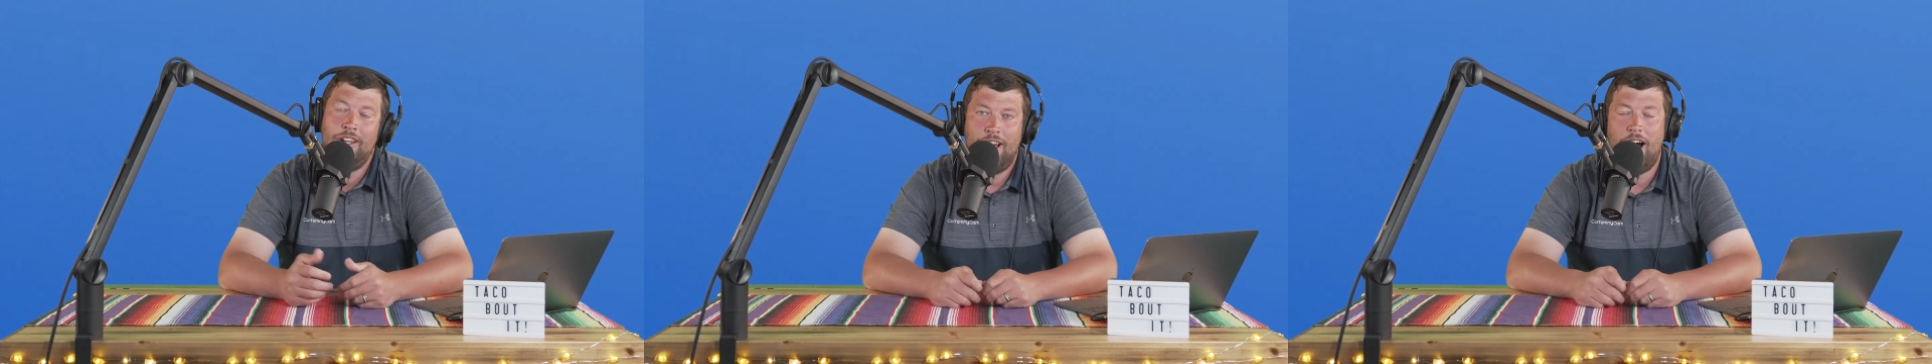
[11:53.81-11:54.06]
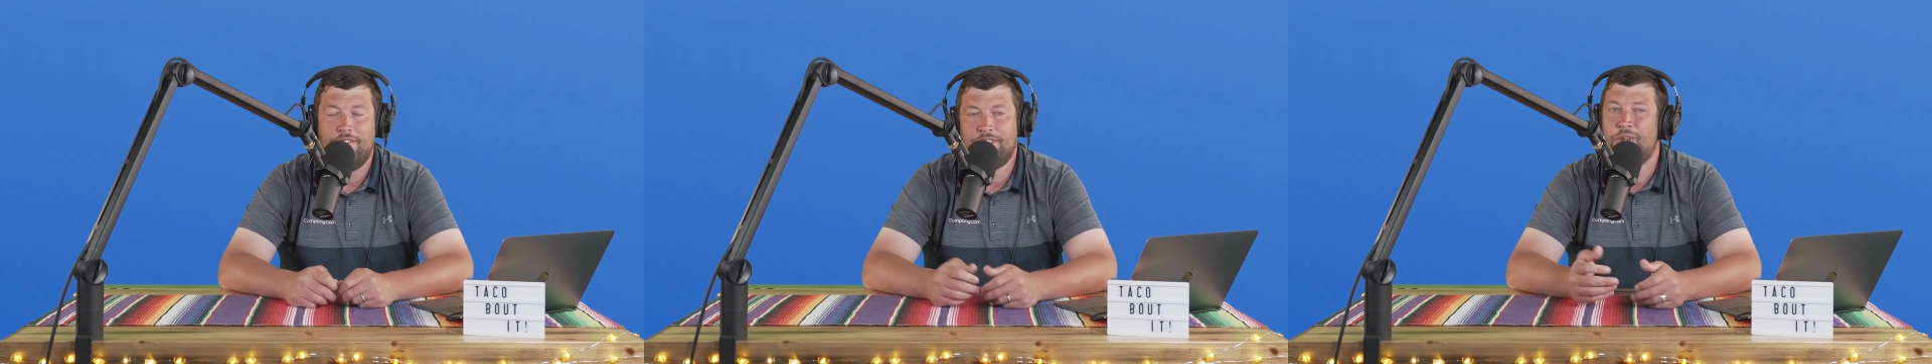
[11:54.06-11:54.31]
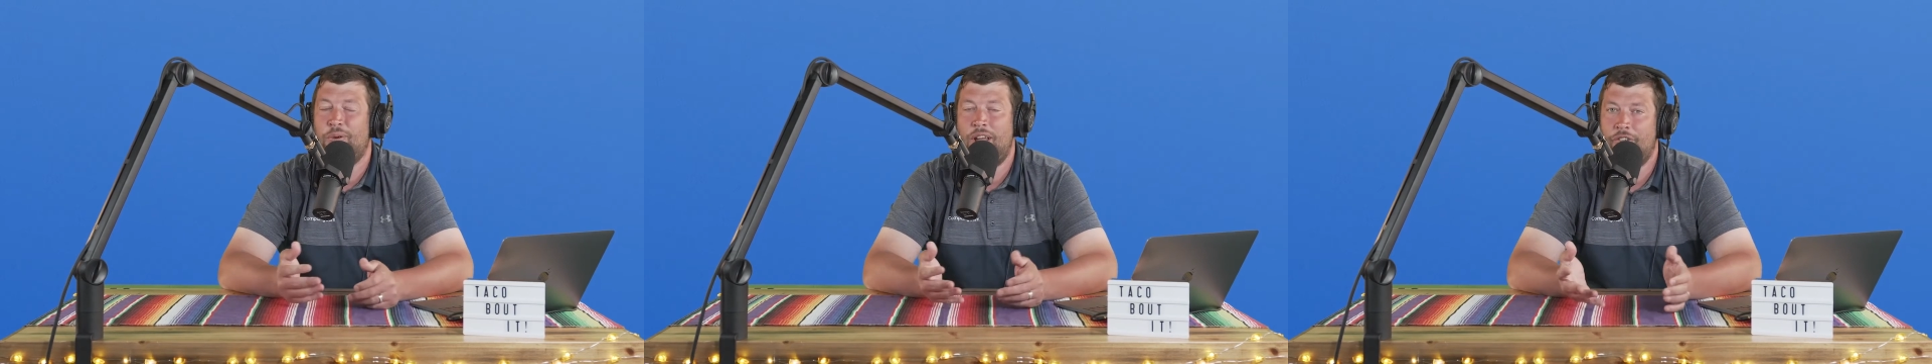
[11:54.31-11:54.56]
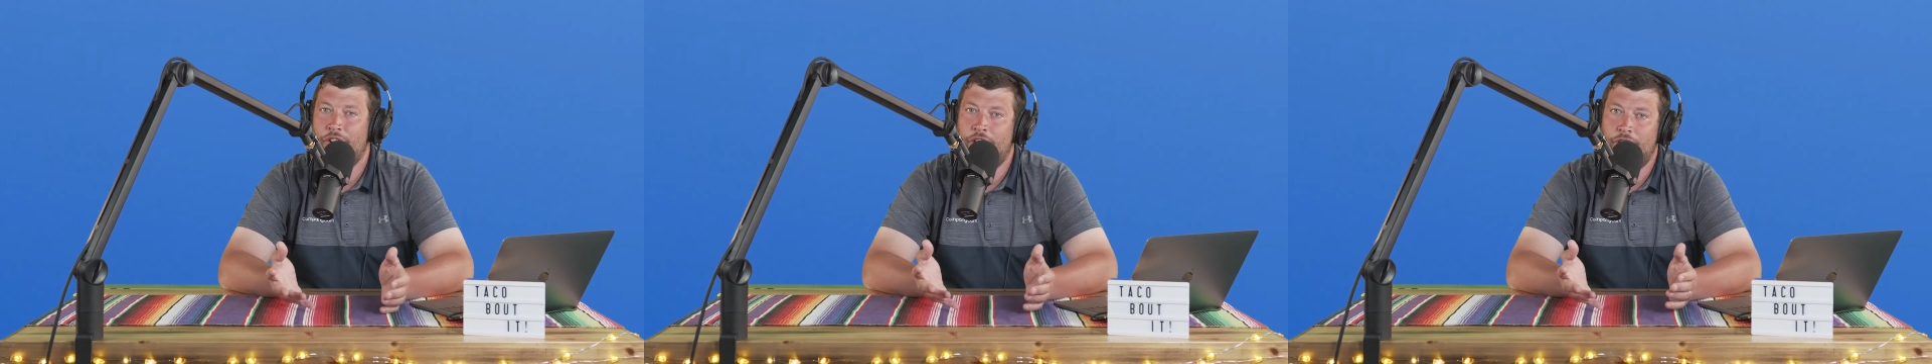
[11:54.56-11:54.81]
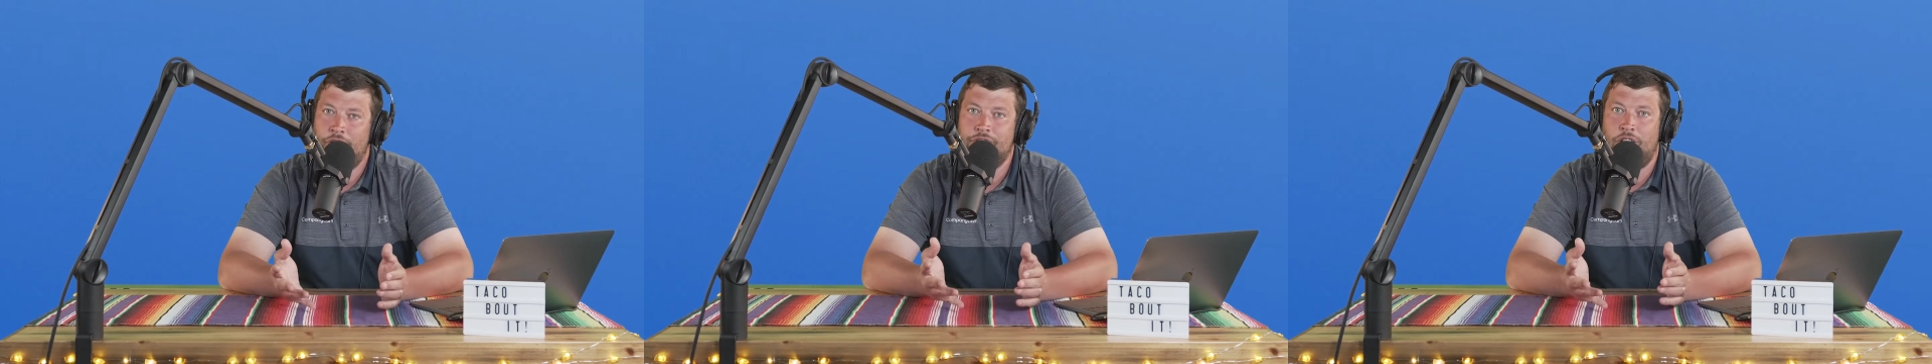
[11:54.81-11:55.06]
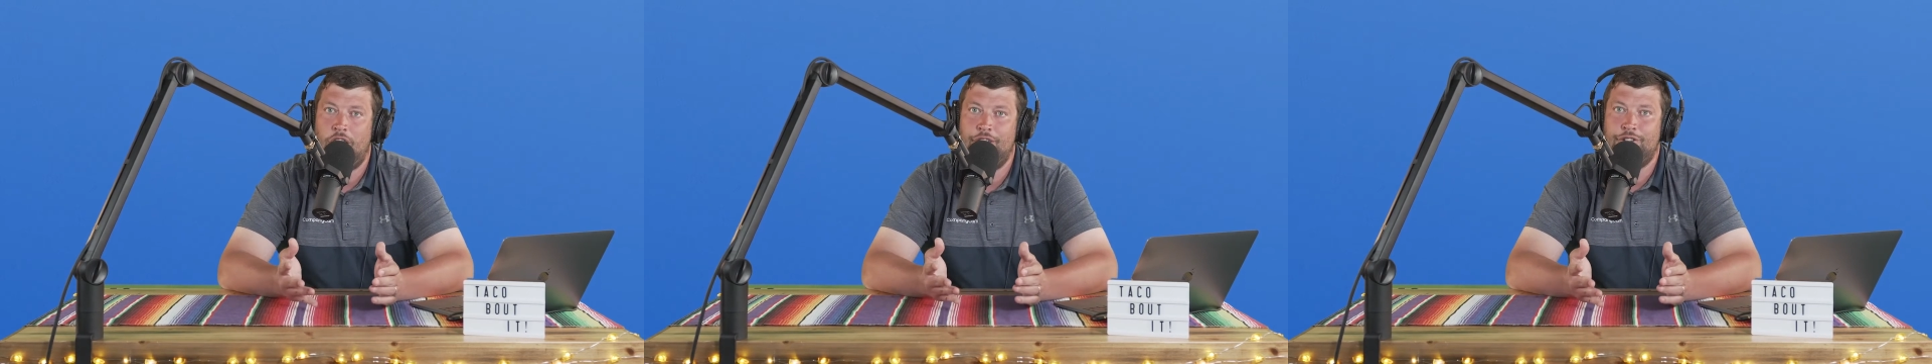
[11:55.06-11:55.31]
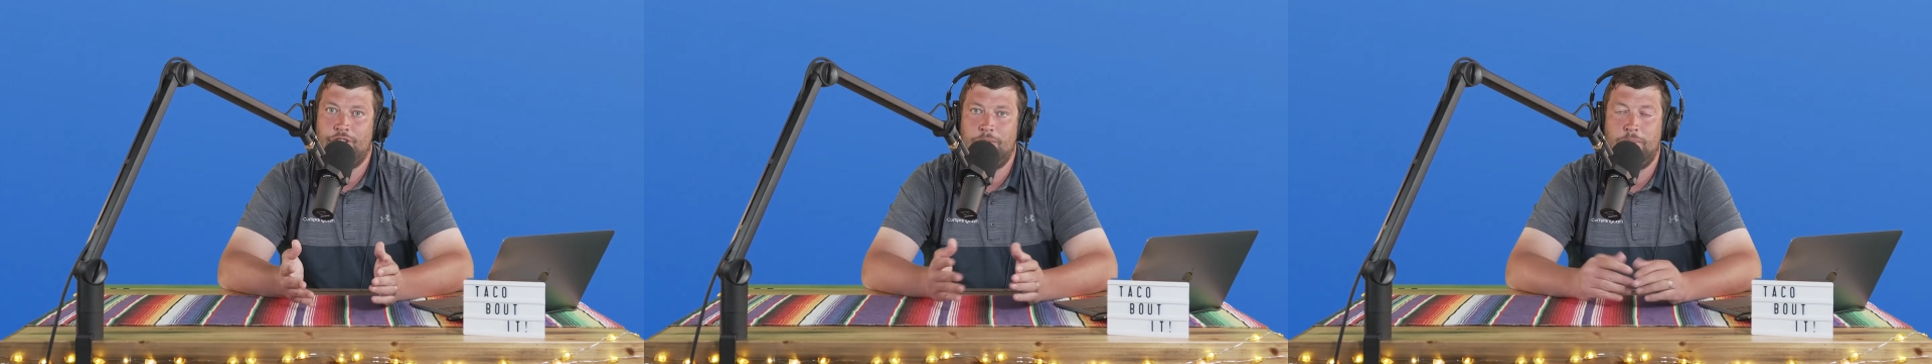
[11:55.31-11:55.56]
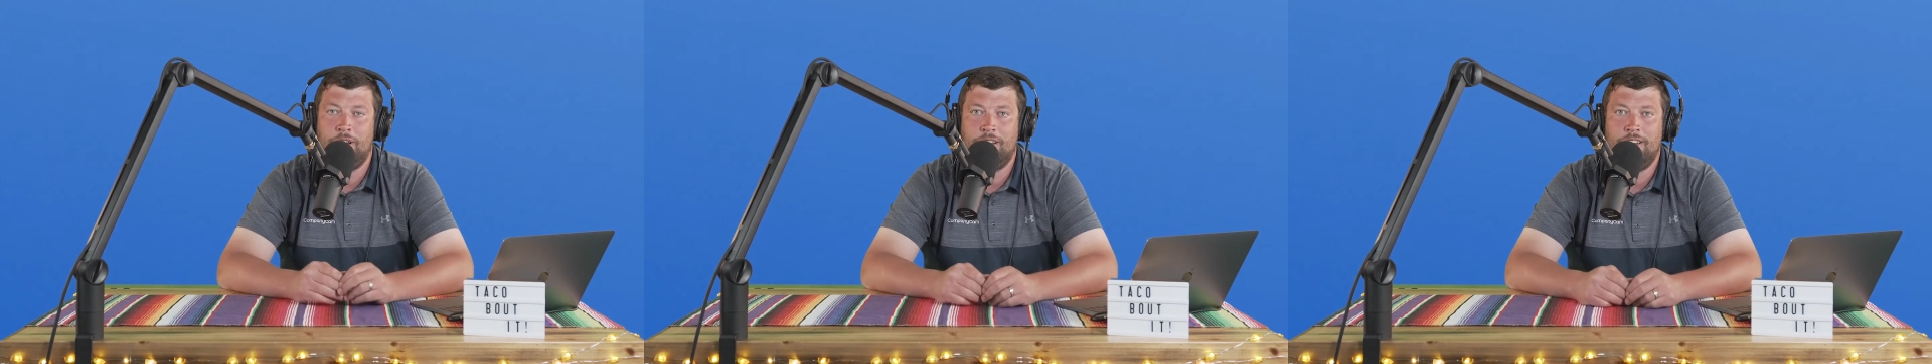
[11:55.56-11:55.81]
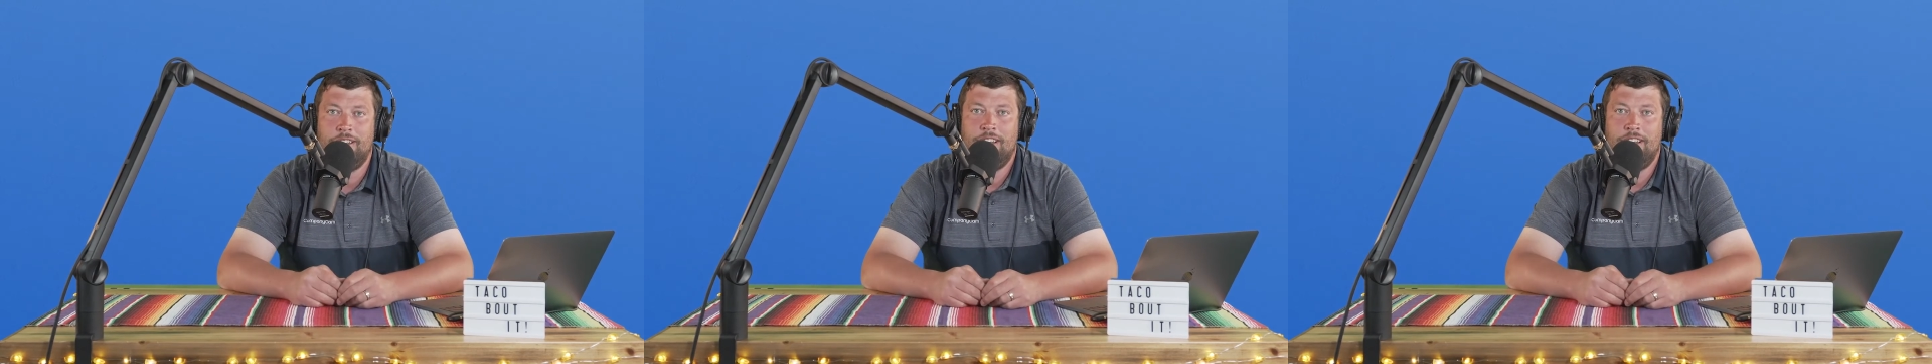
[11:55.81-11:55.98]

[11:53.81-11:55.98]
obviously we're never going to close 100, but